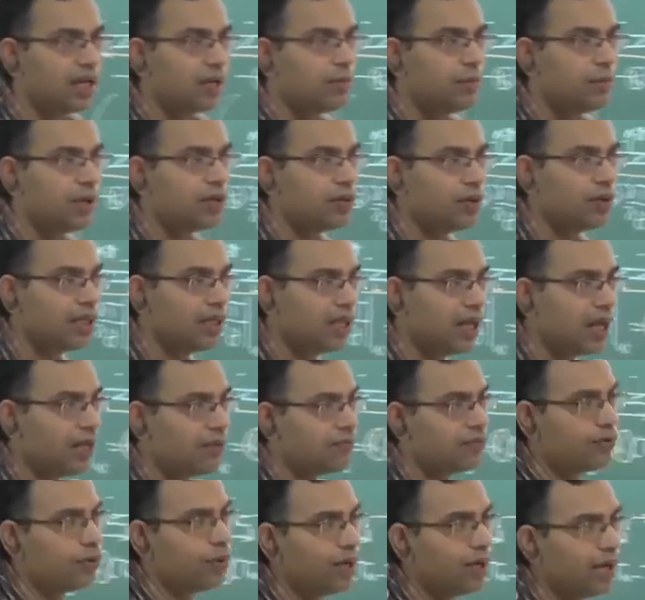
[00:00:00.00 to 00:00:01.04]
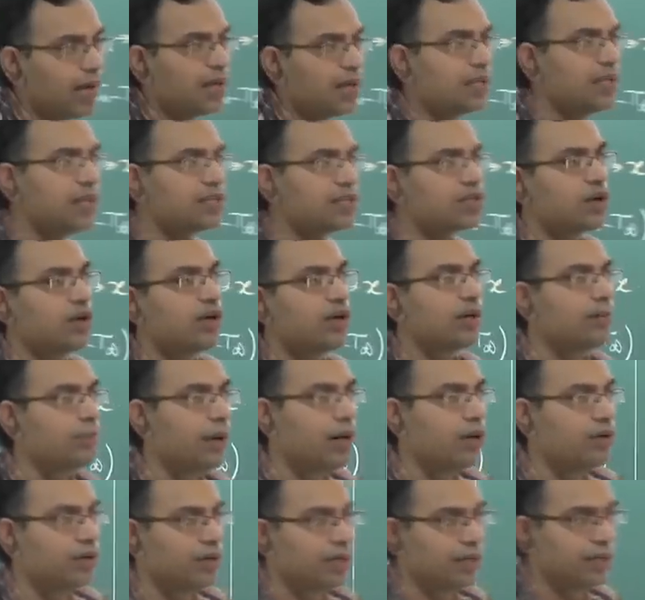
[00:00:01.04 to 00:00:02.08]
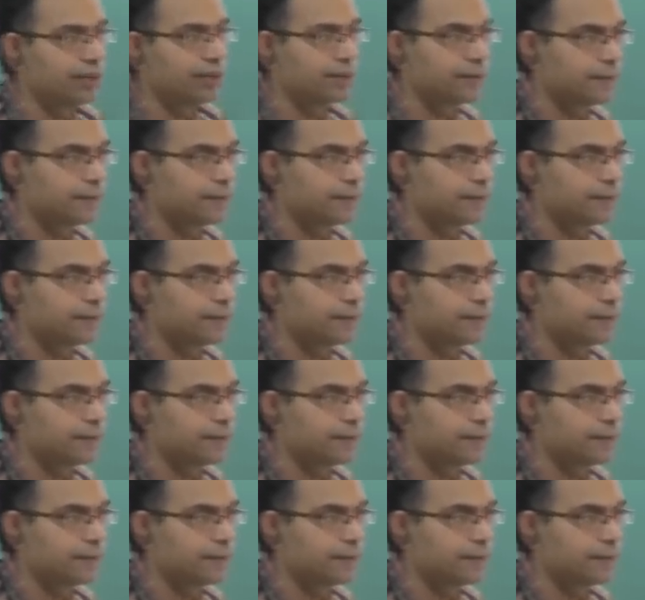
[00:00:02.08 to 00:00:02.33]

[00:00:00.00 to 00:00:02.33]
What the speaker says: between the fluid and the solid boundary.